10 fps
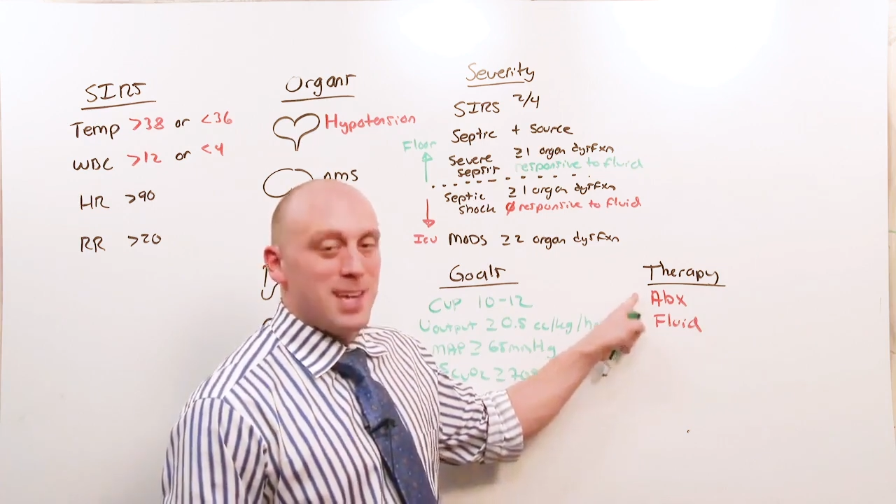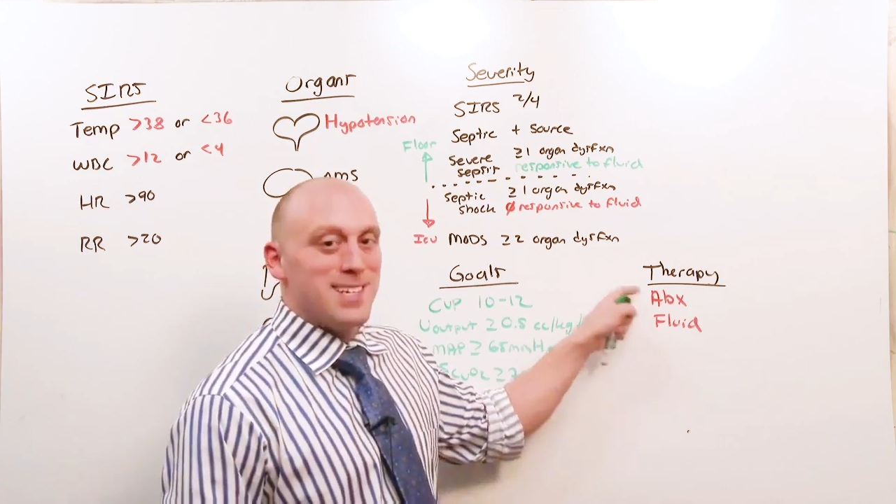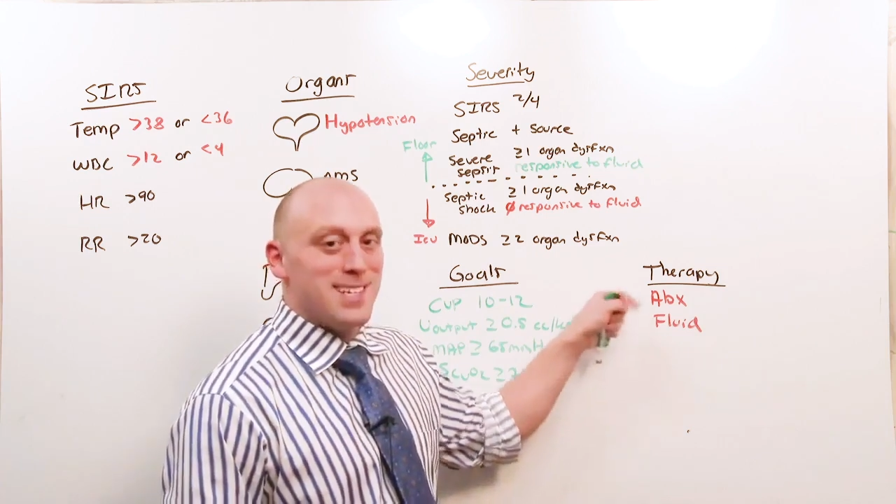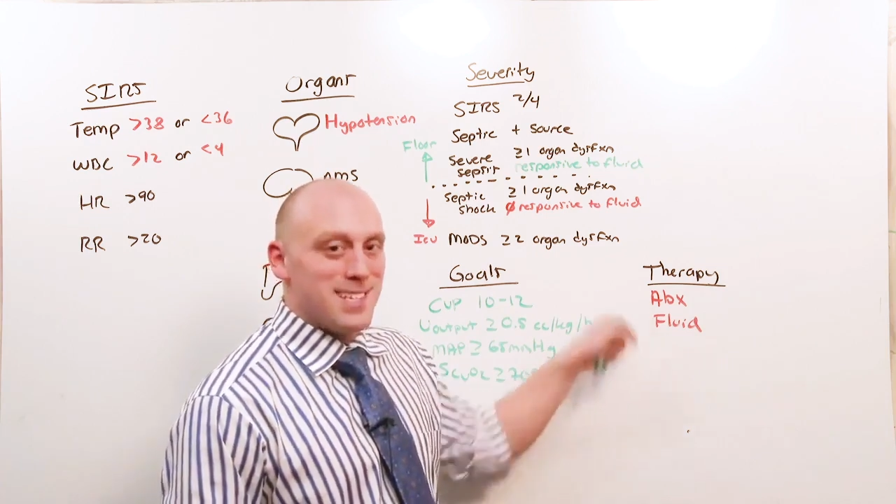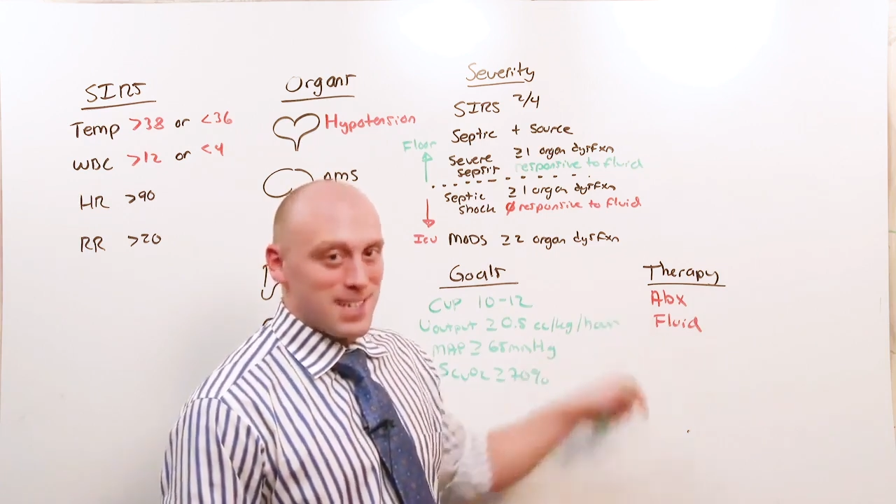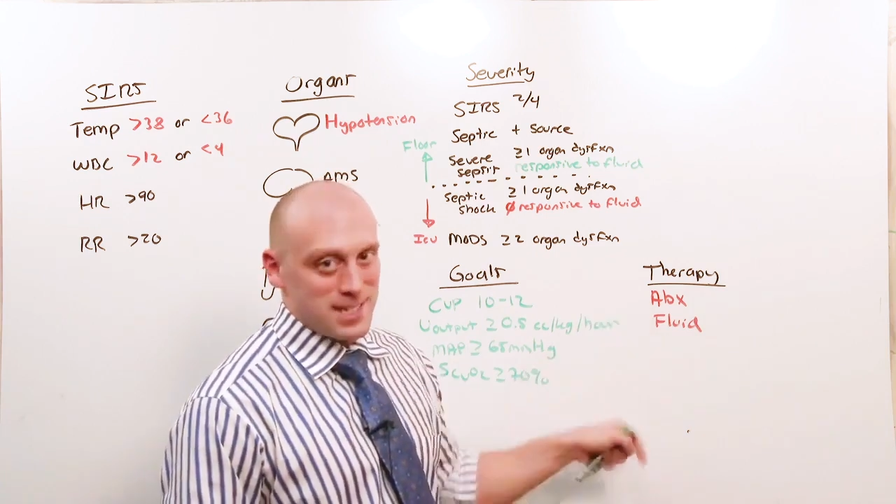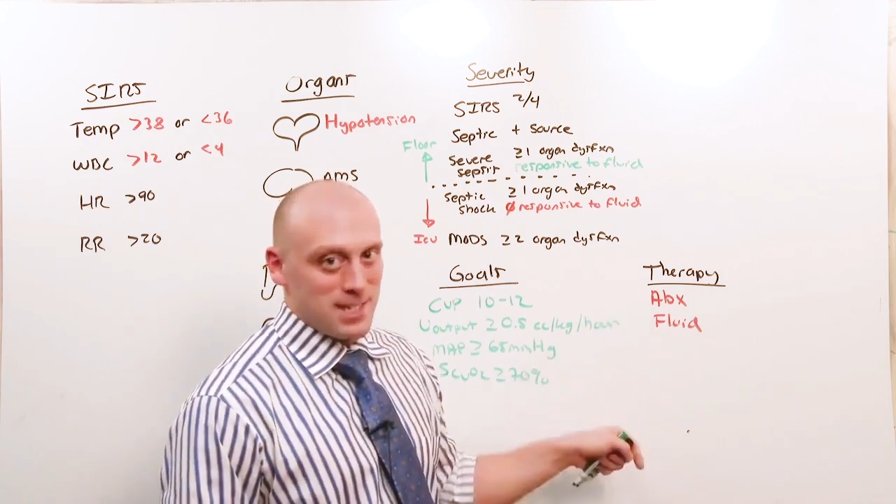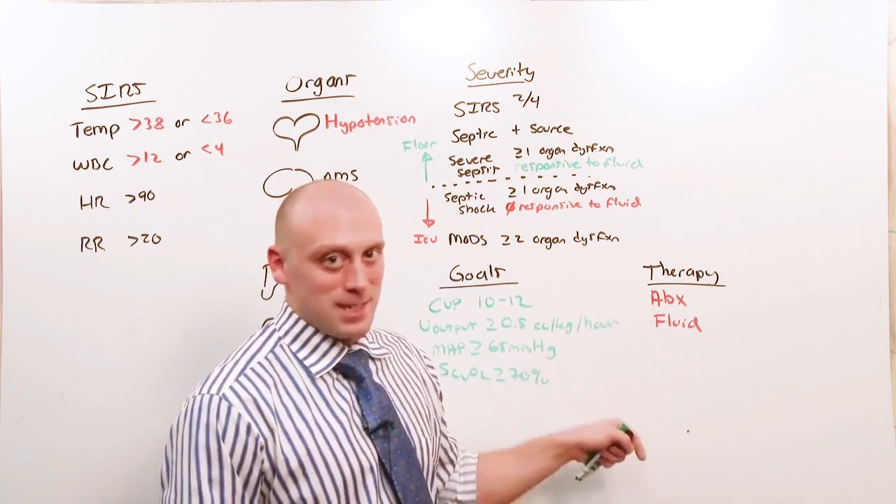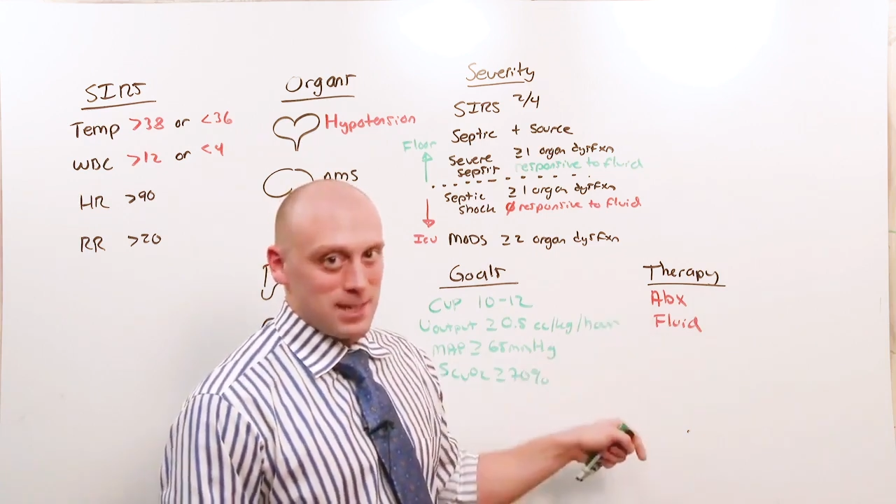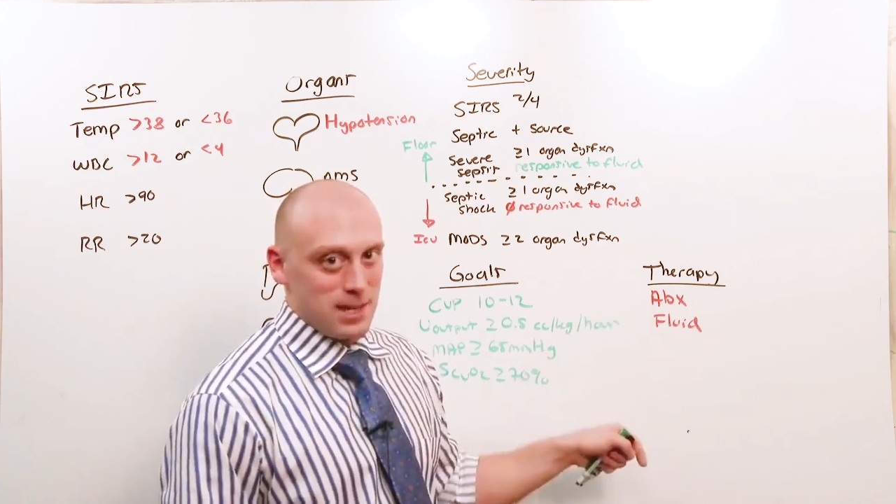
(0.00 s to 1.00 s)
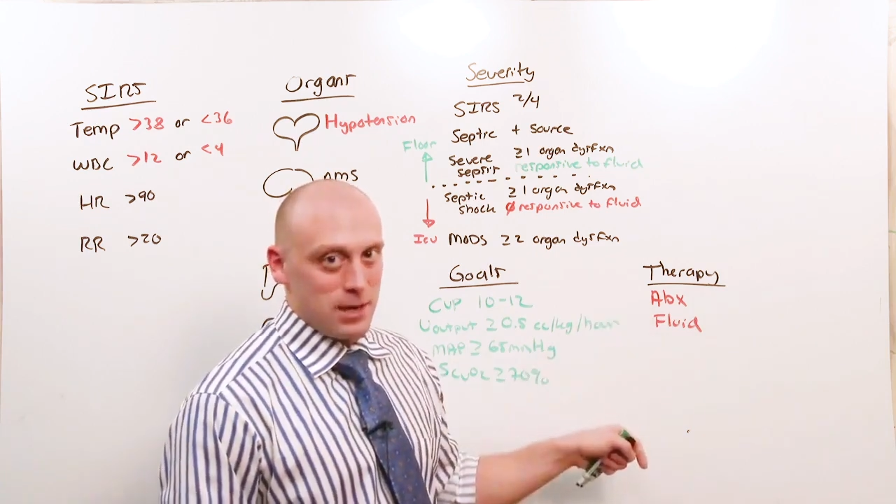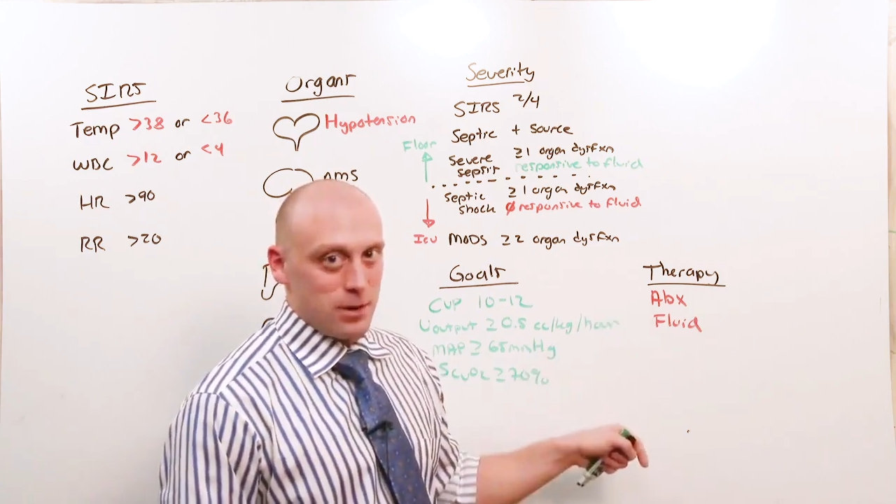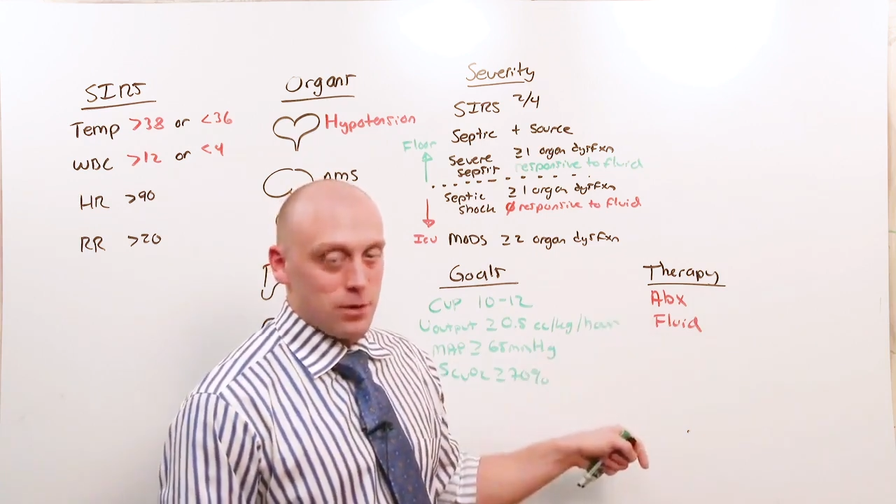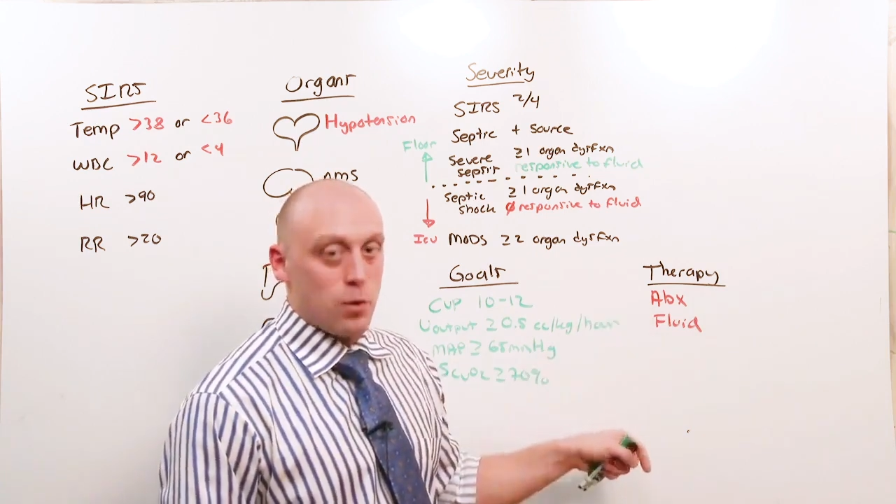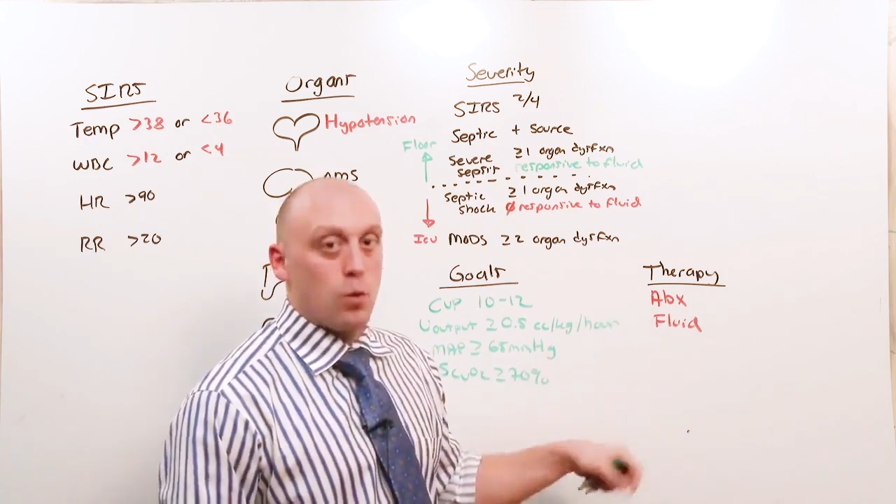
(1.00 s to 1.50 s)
and de-escalate later,